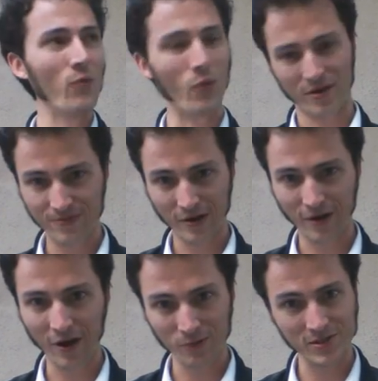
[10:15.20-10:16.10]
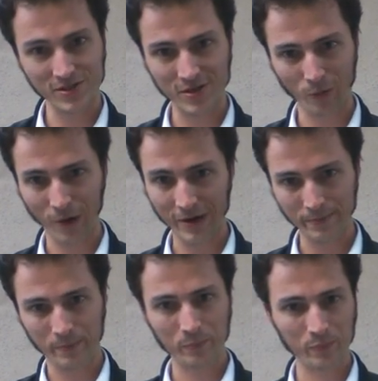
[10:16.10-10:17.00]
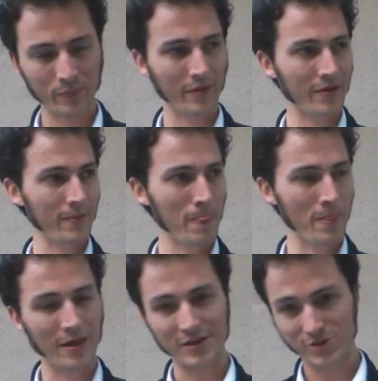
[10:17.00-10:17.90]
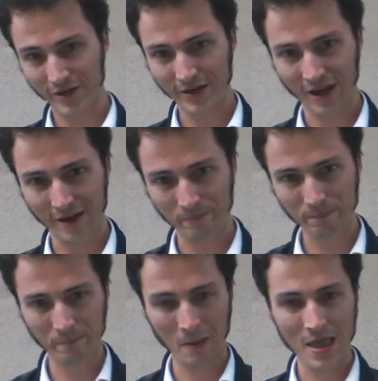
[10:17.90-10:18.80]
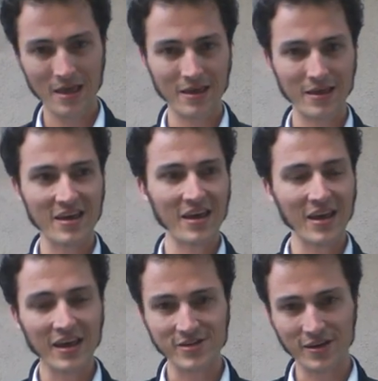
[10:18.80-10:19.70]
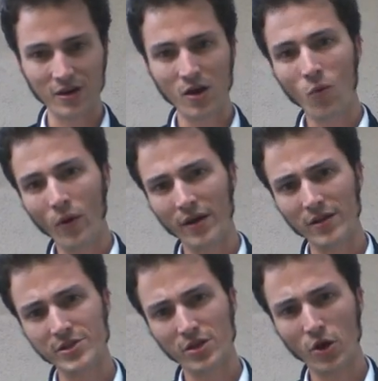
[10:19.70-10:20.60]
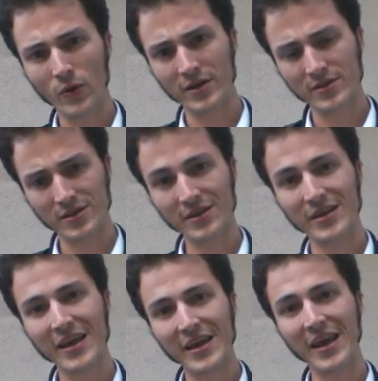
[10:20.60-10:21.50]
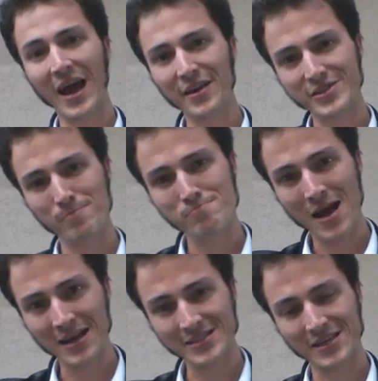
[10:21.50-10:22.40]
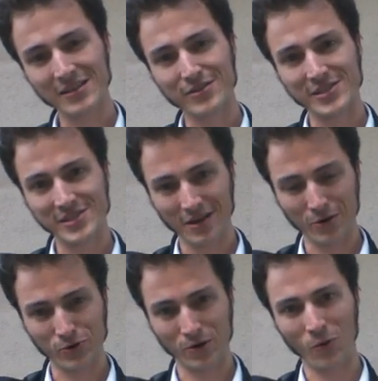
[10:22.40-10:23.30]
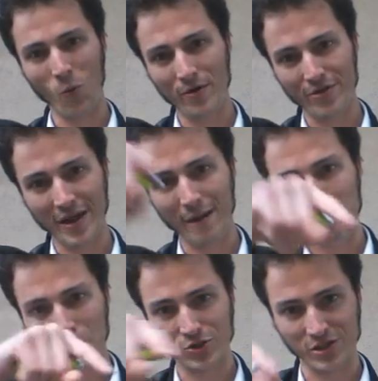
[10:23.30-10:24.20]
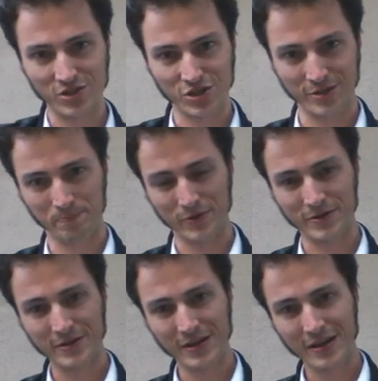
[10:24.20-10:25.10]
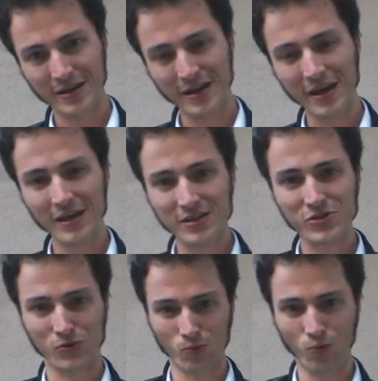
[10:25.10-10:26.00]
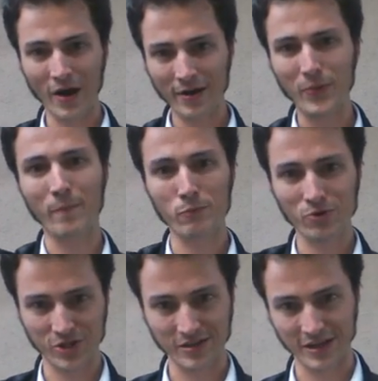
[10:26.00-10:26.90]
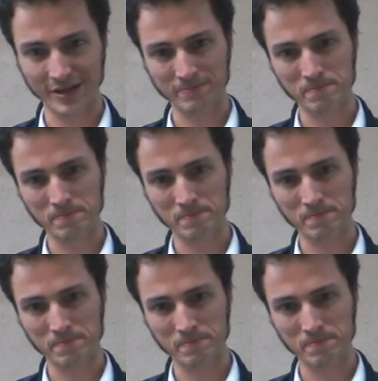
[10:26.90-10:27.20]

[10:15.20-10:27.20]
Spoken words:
When he figured out it was a submarine, I shit you not. He's like, hey, let's go ahead and... He had us mask the signature with a merchant ship to ride up a merchant lane.